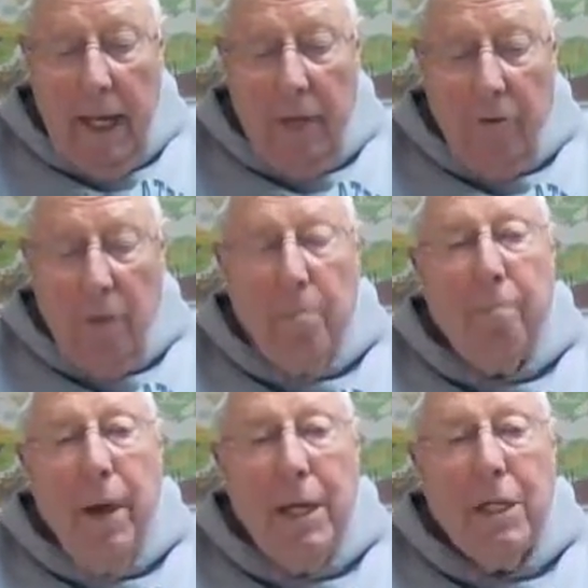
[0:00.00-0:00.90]
it's the
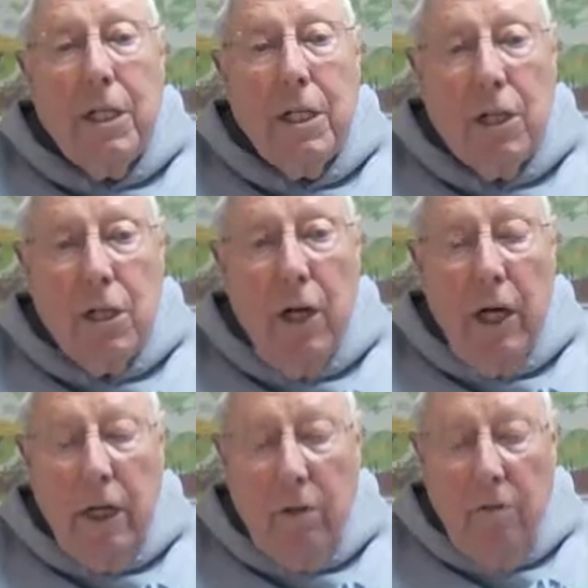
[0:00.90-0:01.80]
best
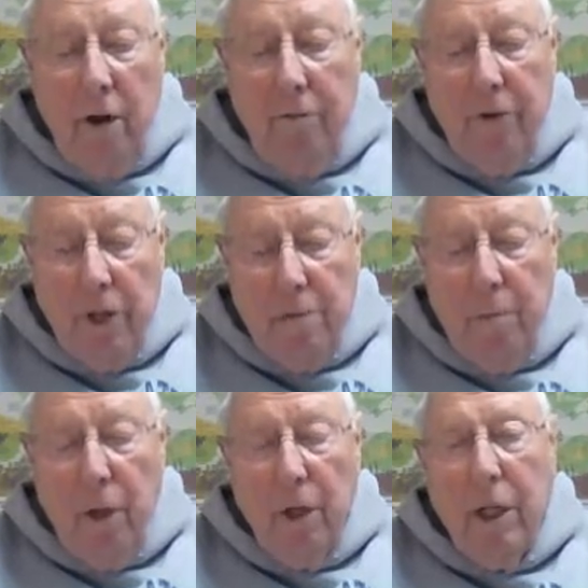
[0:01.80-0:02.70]
historical reference
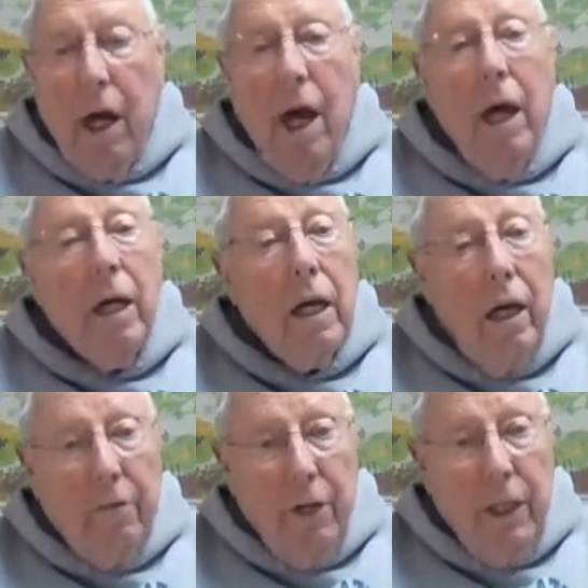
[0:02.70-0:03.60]
book
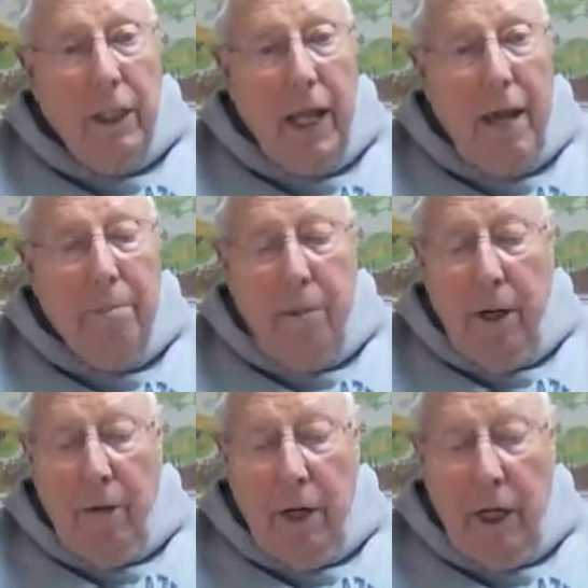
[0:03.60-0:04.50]
covering that
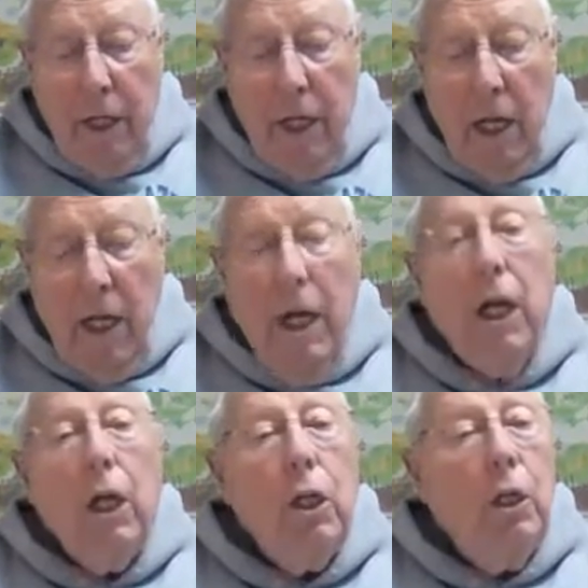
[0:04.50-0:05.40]
period
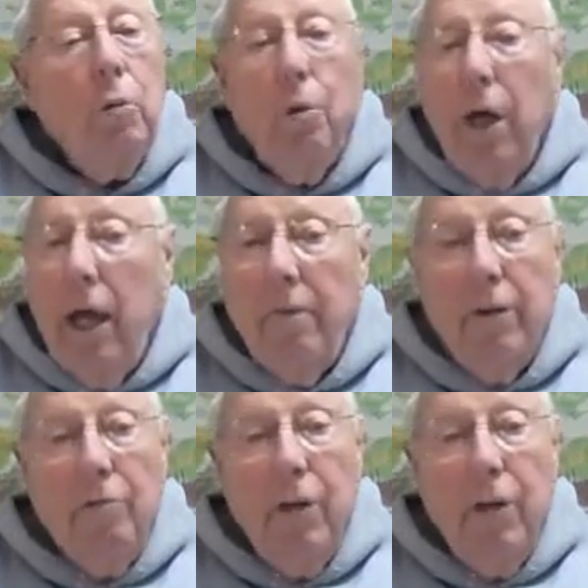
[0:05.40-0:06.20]
you will ever